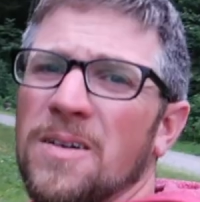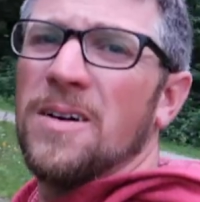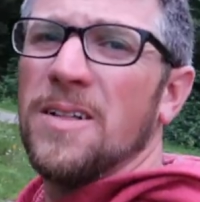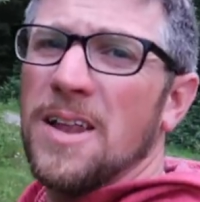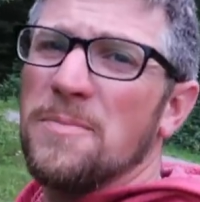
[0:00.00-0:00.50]

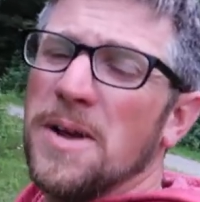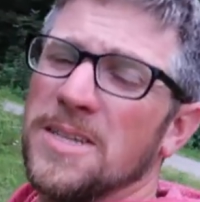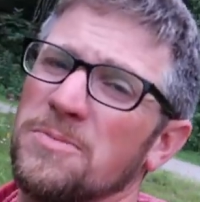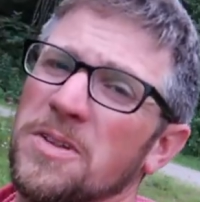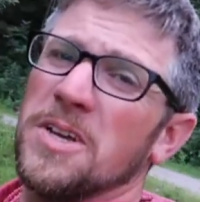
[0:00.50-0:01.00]
Well, that'll make
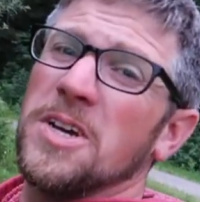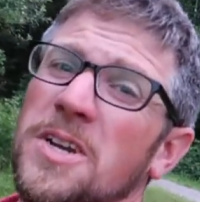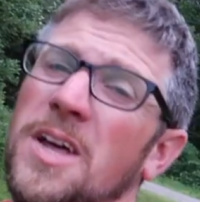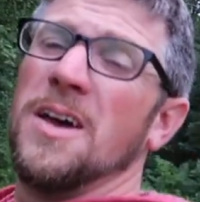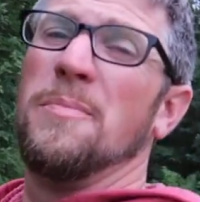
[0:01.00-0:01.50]
some really
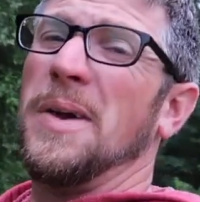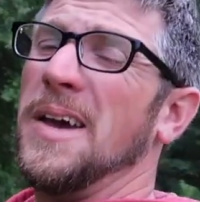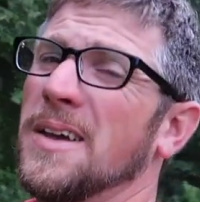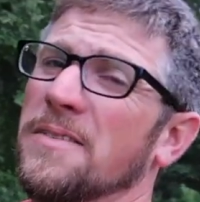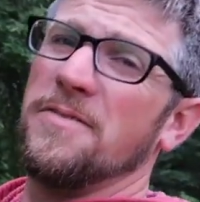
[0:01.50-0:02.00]
good
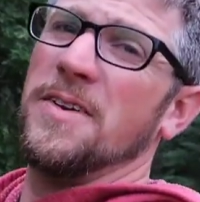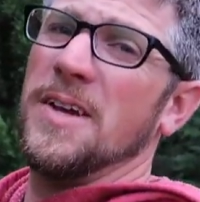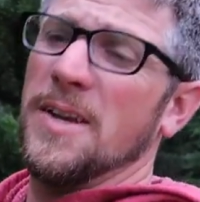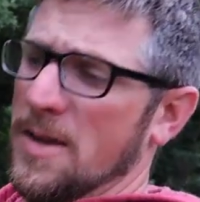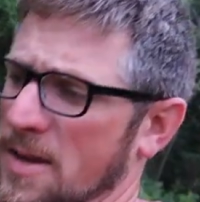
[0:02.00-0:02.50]
pig
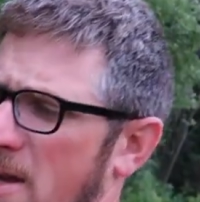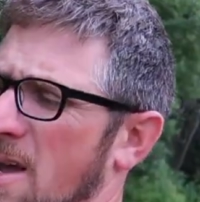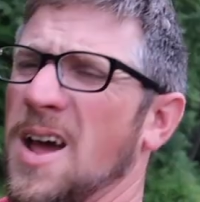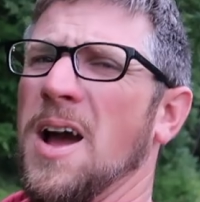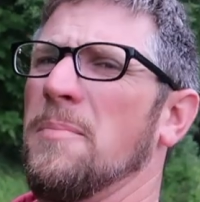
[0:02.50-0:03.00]
feed.
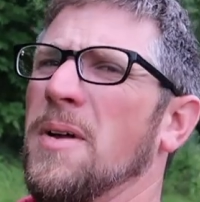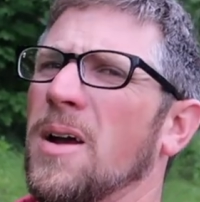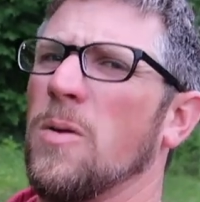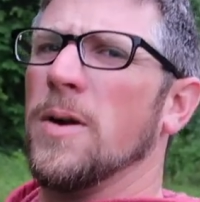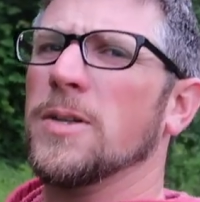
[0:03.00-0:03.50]
I'm
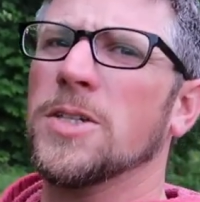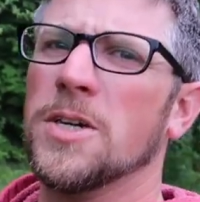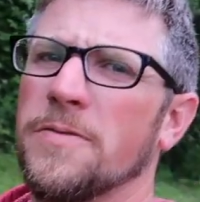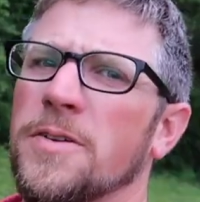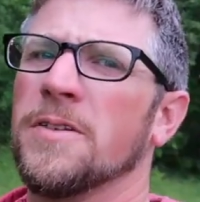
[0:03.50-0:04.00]
not quite
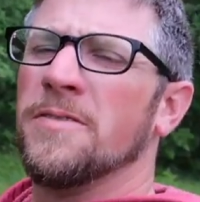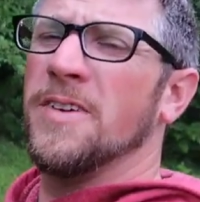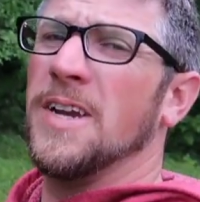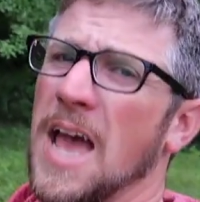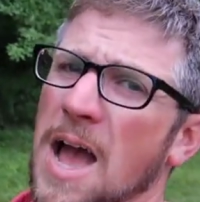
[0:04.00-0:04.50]
sure if you can
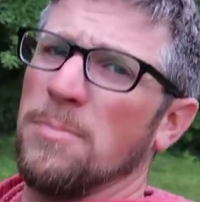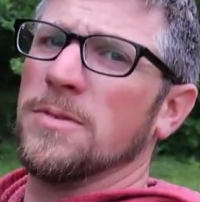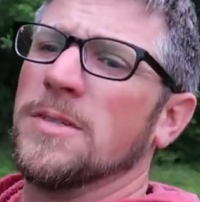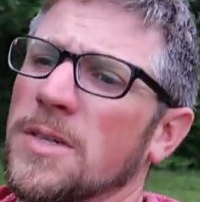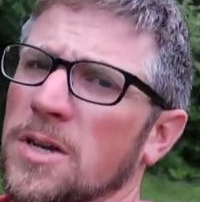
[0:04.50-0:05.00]
feed
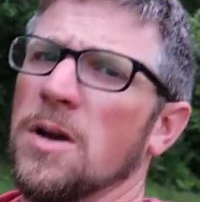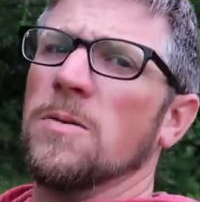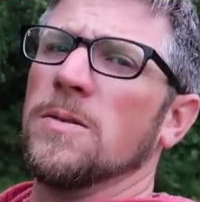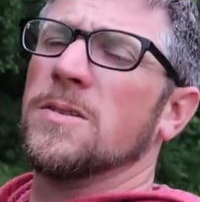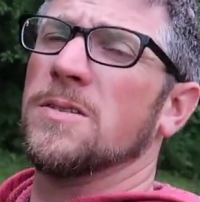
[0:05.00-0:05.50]
apples to
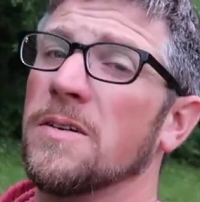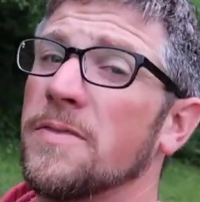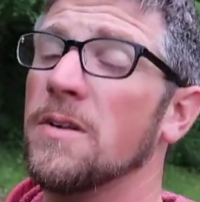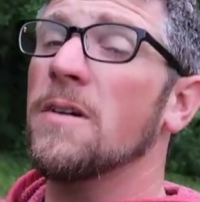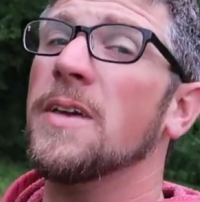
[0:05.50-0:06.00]
goats, so
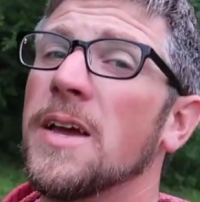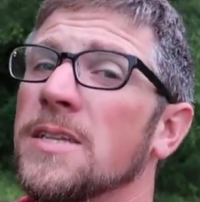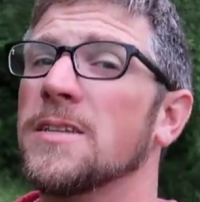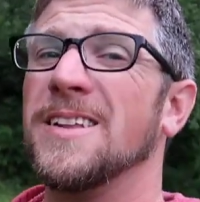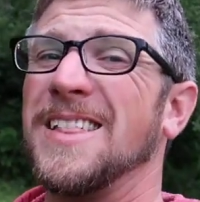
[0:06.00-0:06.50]
if you know the
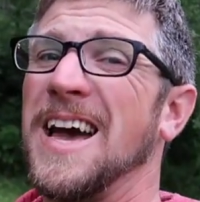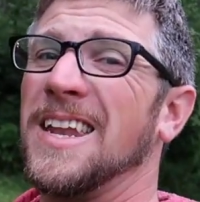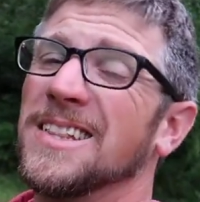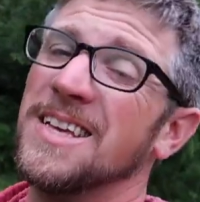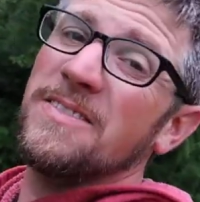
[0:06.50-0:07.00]
answer to
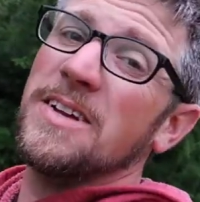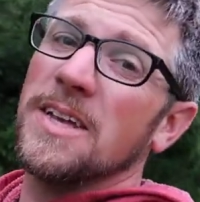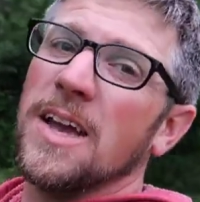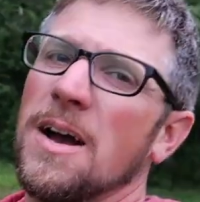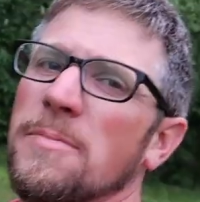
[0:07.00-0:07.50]
that, leave it in
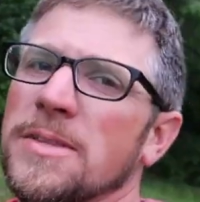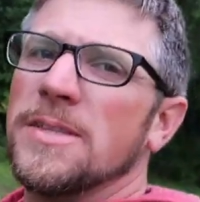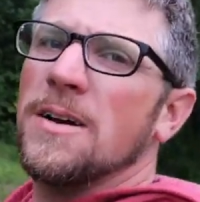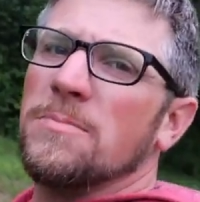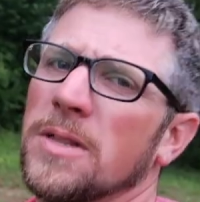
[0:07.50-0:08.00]
the comments down